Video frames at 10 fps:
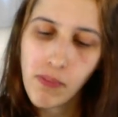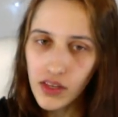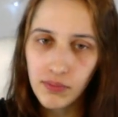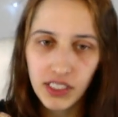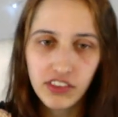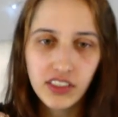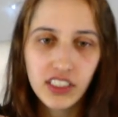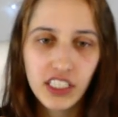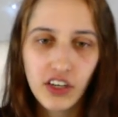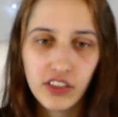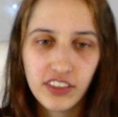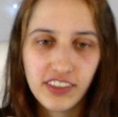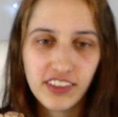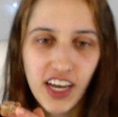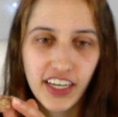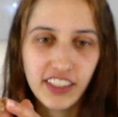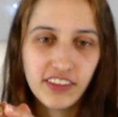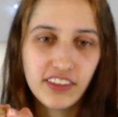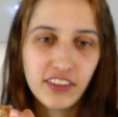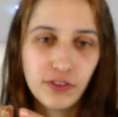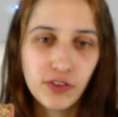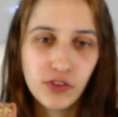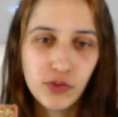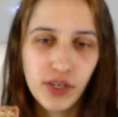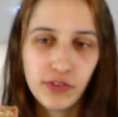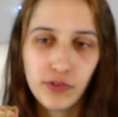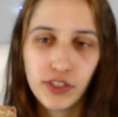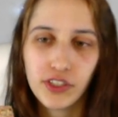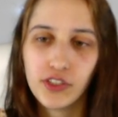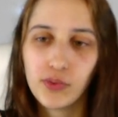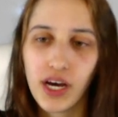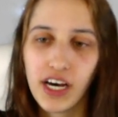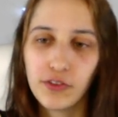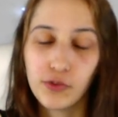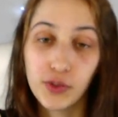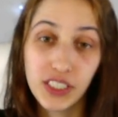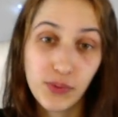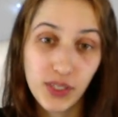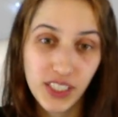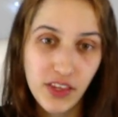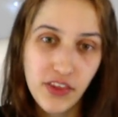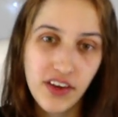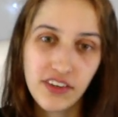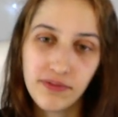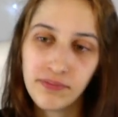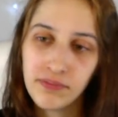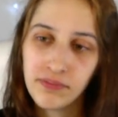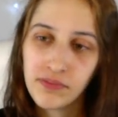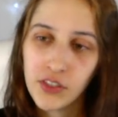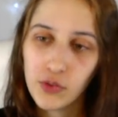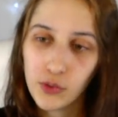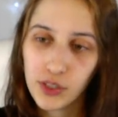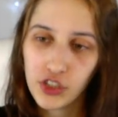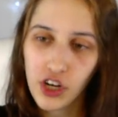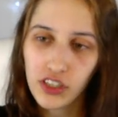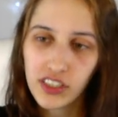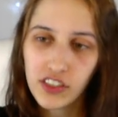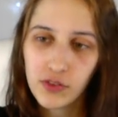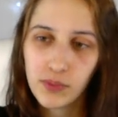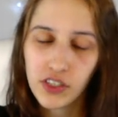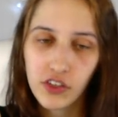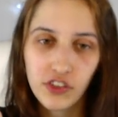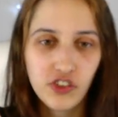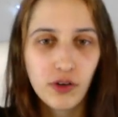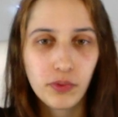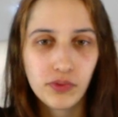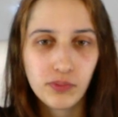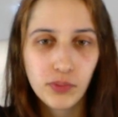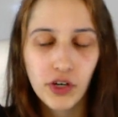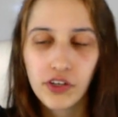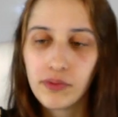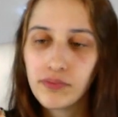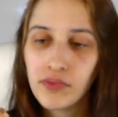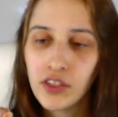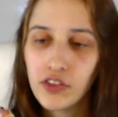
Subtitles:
Basically, on the sides of this wafer, you have really, really thin ruby chocolate, but on the top and bottom,